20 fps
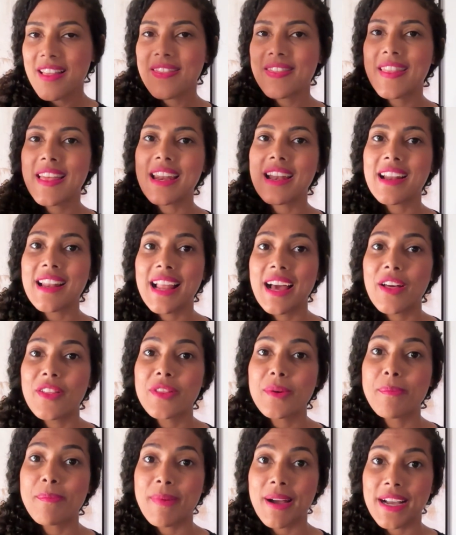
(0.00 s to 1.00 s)
that allow
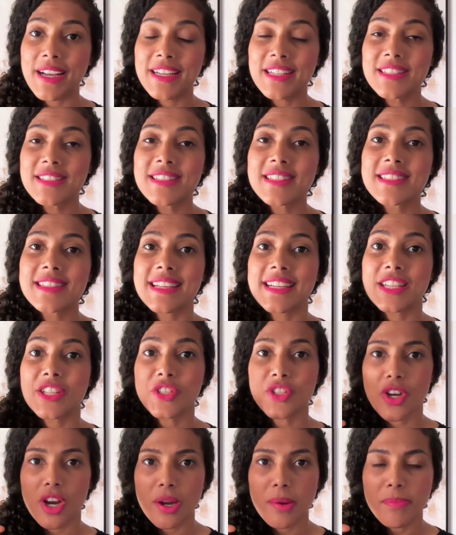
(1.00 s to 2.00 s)
the mind to stay
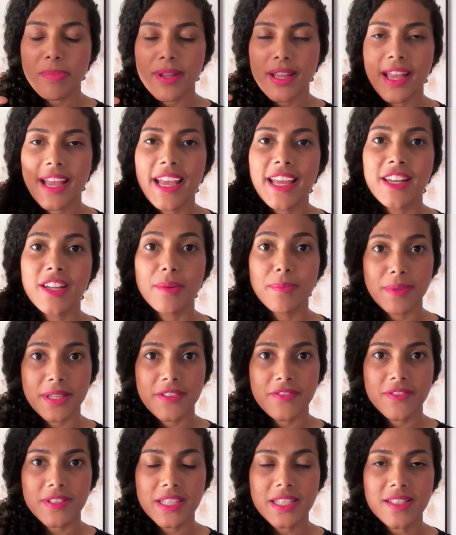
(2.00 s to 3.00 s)
sharp and
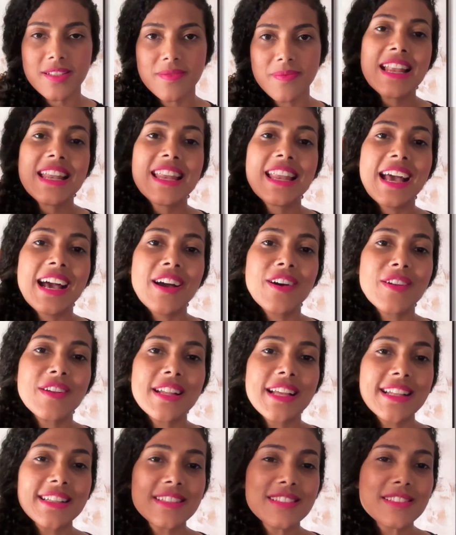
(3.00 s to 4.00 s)
uplifted. Now,
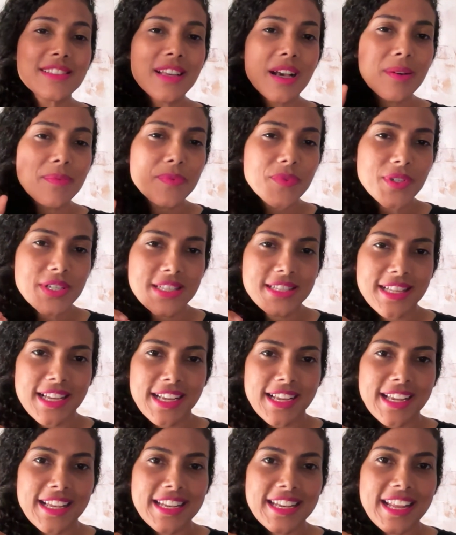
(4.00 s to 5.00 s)
let's stop for a
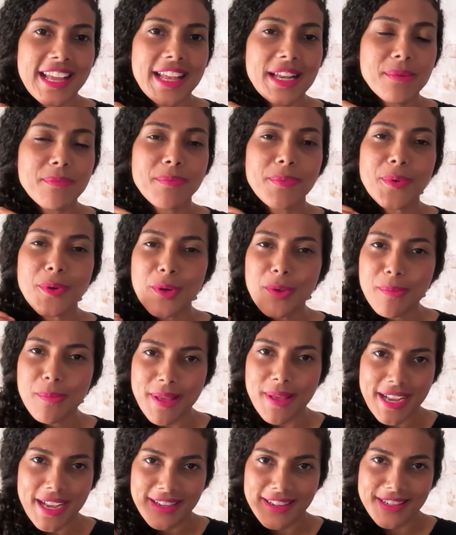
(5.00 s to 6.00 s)
second and pull
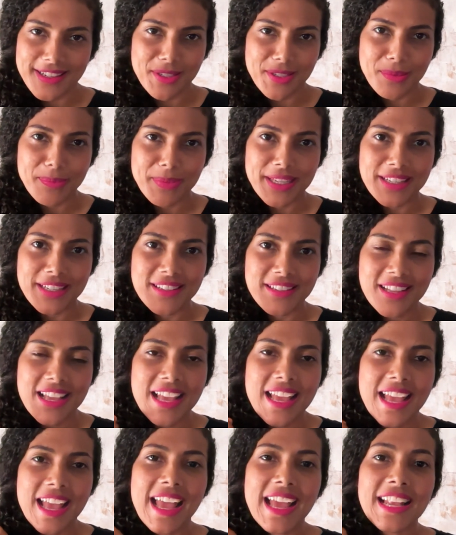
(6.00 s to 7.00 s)
back a little bit
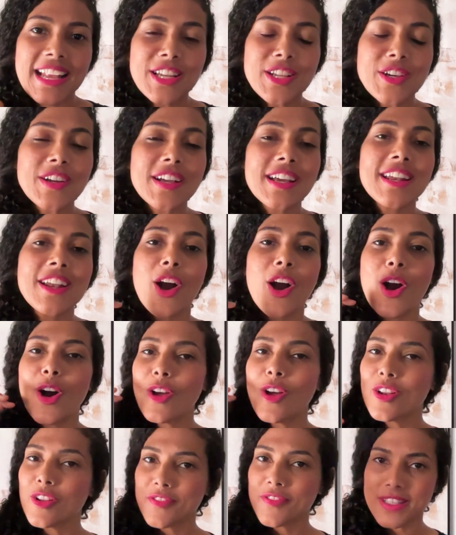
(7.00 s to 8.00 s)
and look at
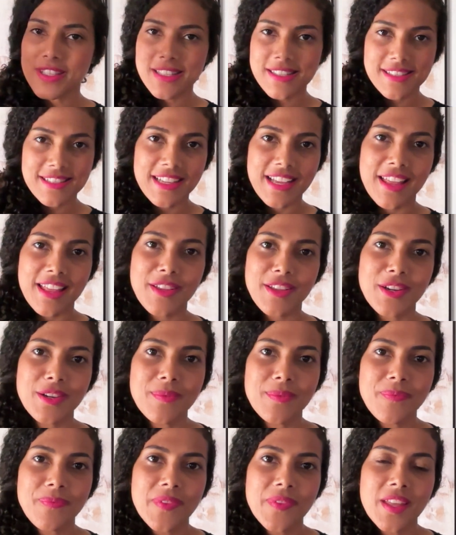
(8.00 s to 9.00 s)
all of these
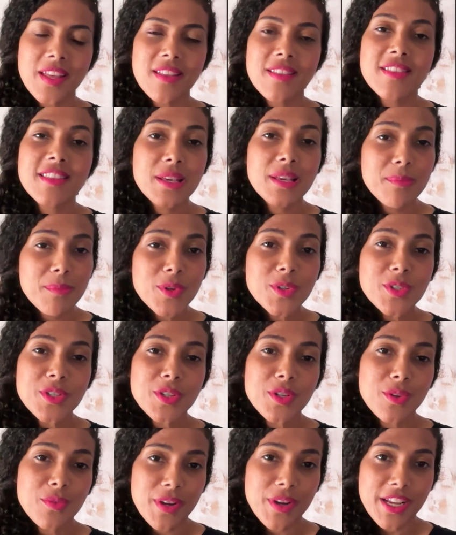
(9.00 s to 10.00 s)
together. The
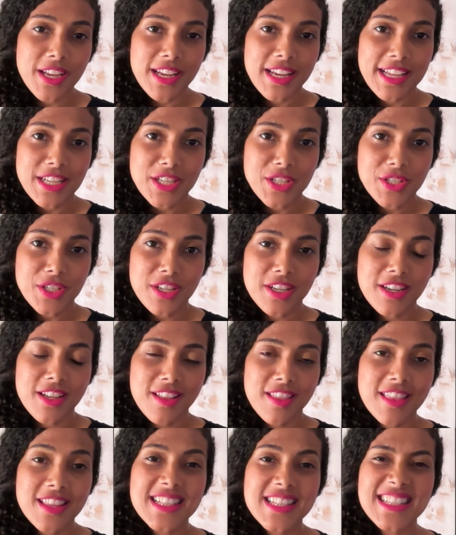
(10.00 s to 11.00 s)
emotional regulation,
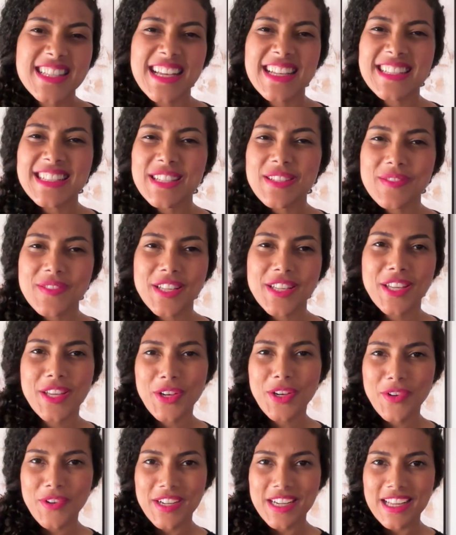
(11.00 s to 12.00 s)
the sense of
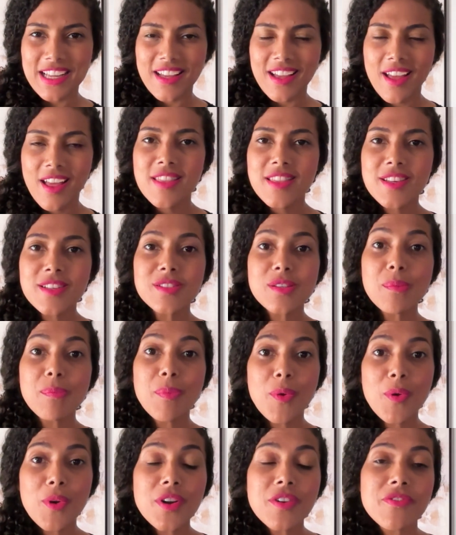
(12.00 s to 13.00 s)
security, the
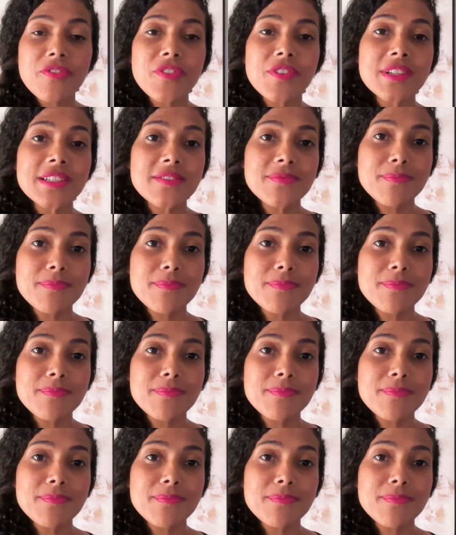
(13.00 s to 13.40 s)
support for